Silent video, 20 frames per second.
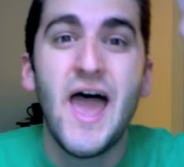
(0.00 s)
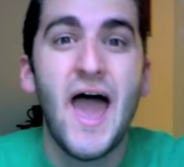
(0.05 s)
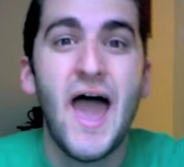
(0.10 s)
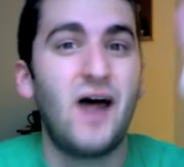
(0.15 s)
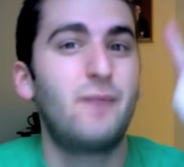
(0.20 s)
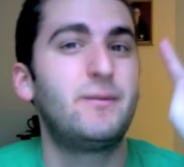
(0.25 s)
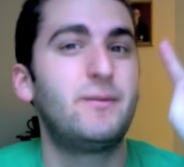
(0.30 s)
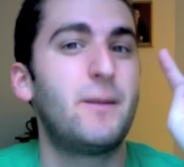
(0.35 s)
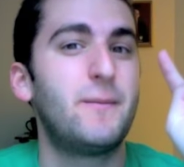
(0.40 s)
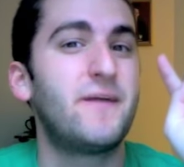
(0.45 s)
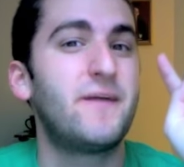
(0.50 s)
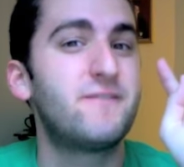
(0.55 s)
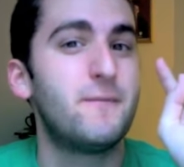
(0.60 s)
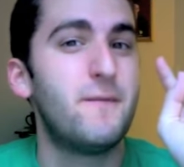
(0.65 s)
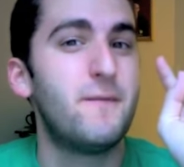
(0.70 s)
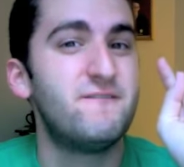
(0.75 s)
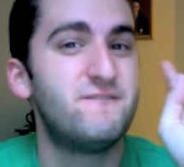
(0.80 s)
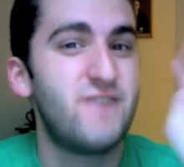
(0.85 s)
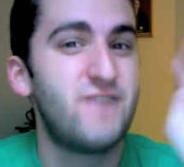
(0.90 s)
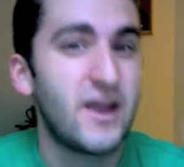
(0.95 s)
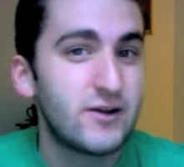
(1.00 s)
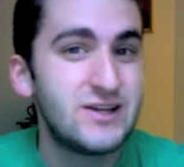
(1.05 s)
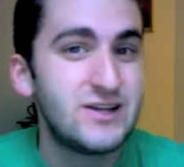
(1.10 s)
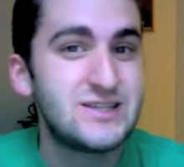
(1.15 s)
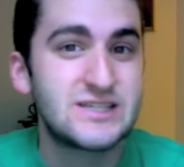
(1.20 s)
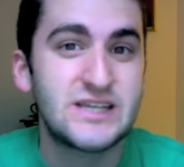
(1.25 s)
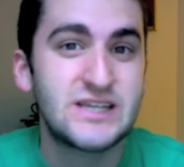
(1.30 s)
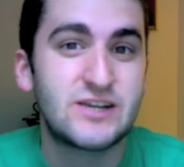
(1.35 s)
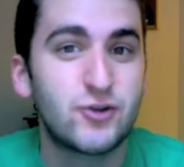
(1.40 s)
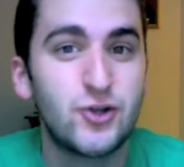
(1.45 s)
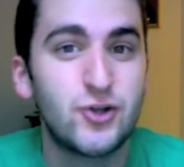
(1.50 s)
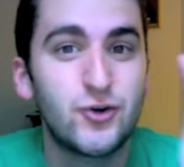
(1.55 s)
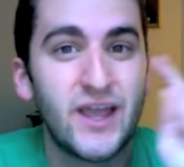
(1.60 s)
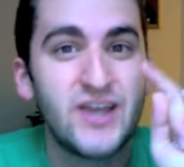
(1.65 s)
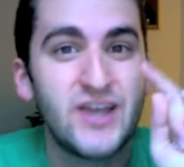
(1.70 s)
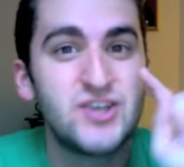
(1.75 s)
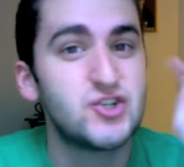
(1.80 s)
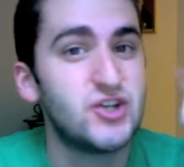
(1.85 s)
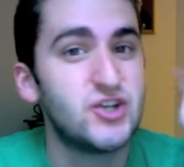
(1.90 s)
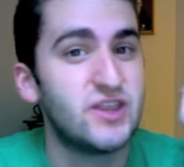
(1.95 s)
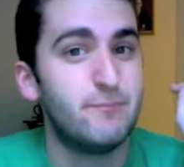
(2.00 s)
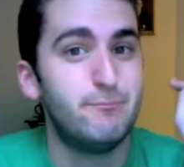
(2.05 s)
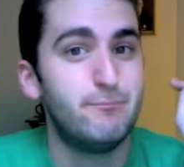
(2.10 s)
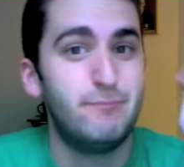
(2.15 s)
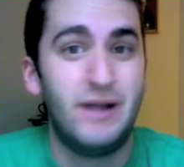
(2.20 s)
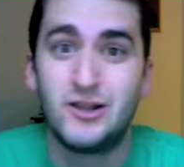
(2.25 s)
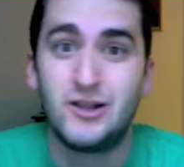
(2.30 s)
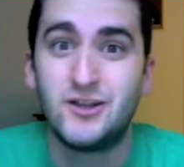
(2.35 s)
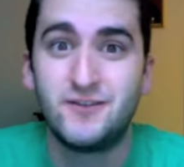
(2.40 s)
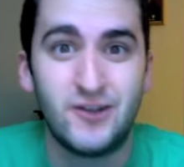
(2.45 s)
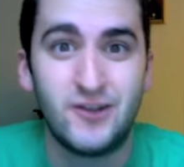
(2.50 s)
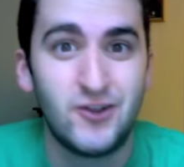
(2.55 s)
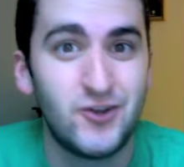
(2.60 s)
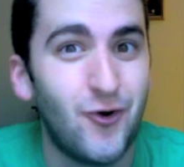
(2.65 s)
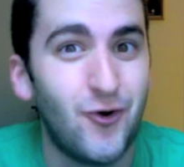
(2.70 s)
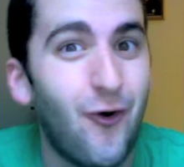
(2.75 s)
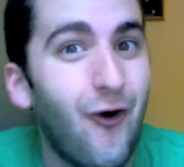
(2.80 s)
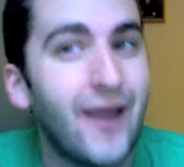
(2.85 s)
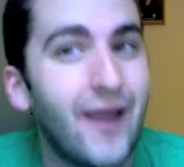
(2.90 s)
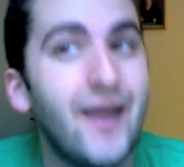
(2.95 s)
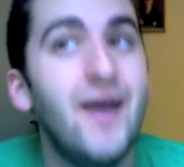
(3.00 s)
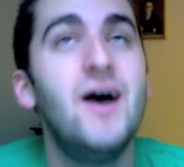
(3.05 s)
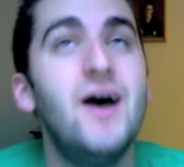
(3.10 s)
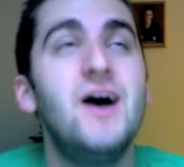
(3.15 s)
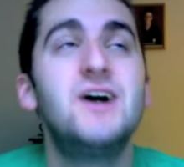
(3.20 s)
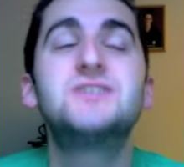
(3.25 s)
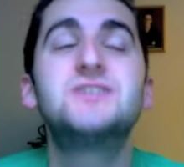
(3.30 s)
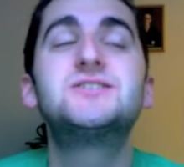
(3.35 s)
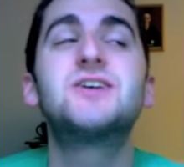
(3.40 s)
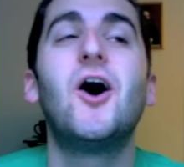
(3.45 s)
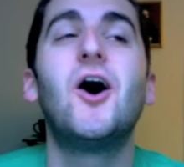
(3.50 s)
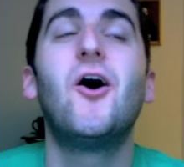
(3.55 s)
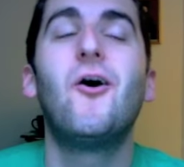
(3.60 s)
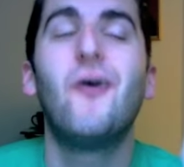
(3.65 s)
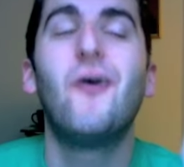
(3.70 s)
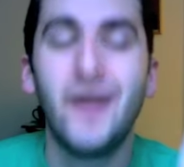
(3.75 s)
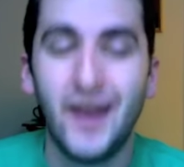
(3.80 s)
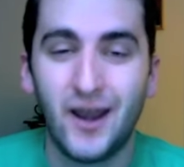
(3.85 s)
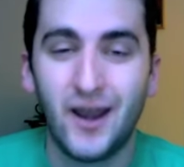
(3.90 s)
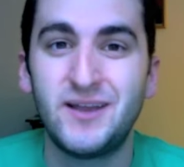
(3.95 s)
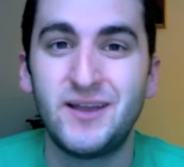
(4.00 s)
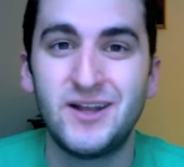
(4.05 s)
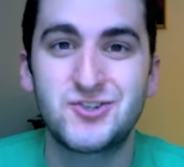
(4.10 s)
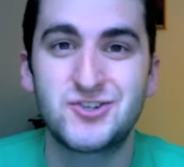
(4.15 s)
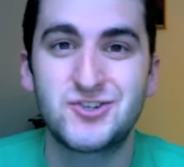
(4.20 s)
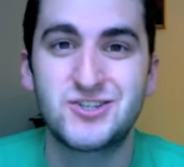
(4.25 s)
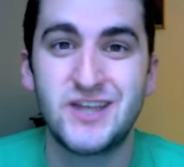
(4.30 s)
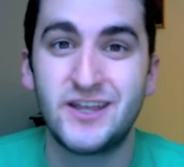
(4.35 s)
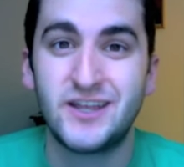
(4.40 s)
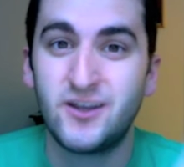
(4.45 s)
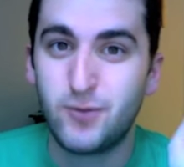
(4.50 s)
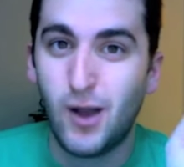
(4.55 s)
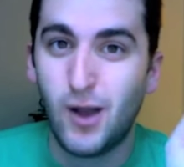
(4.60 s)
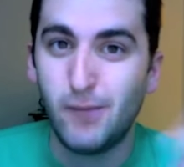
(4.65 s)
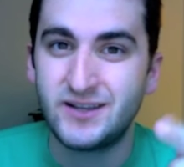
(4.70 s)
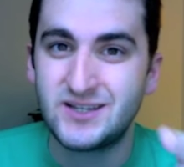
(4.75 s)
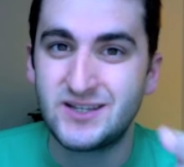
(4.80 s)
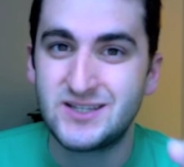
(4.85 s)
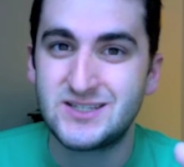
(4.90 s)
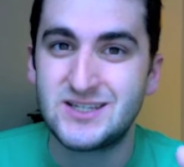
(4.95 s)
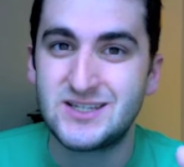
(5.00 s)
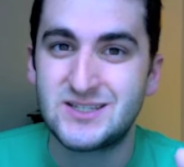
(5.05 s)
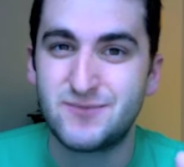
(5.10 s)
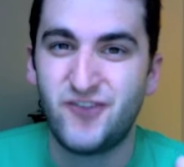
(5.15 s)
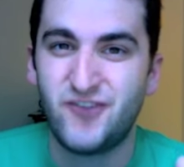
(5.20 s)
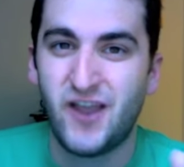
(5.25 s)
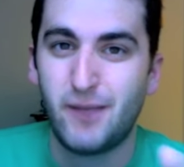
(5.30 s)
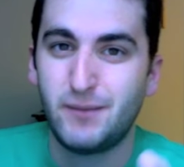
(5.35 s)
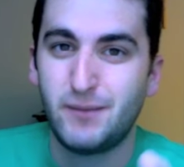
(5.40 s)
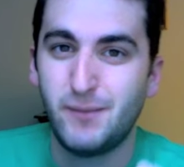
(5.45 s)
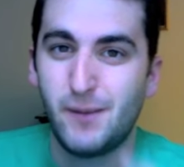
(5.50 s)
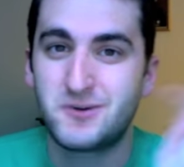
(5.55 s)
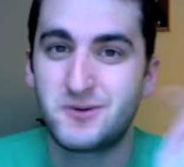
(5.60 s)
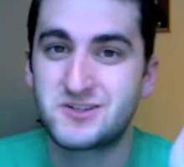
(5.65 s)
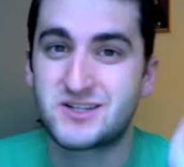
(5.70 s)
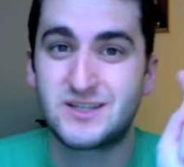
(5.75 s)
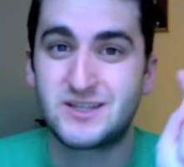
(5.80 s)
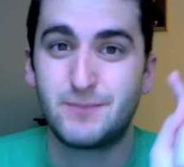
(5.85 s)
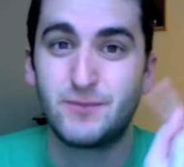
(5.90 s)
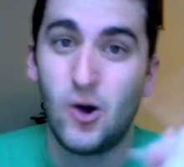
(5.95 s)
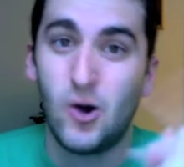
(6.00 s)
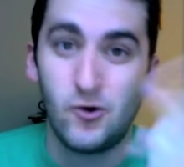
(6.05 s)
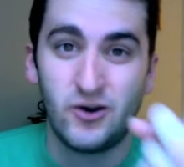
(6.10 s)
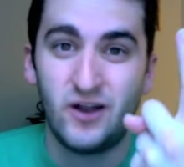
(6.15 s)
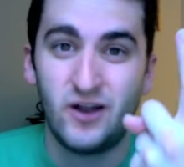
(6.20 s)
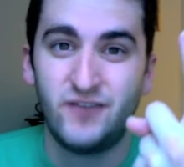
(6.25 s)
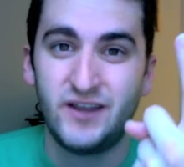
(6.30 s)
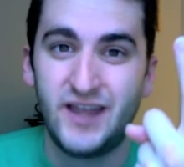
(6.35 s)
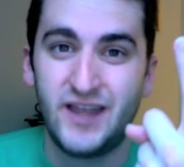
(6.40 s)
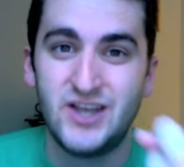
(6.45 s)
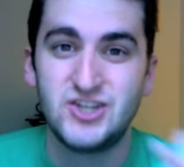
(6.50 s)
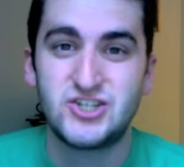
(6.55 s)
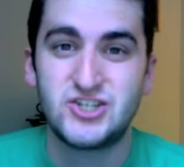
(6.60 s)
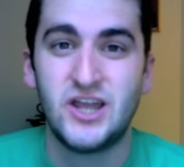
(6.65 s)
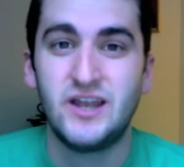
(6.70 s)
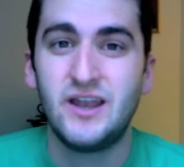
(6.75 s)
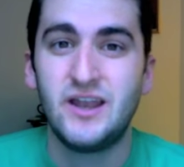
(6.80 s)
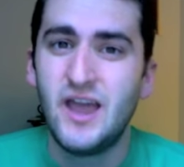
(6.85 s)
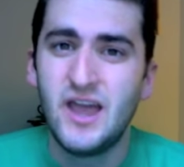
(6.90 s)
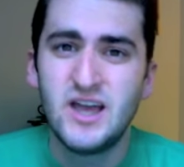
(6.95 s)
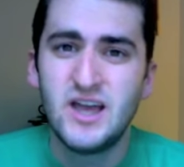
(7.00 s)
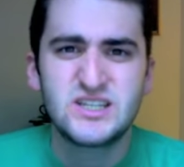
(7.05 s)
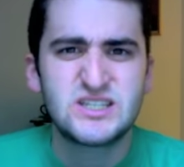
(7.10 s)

I'll be coming from a very secret location location in the middle of Illinois, so it'll be interesting. You probably get to see some family members because I'm going on vacation.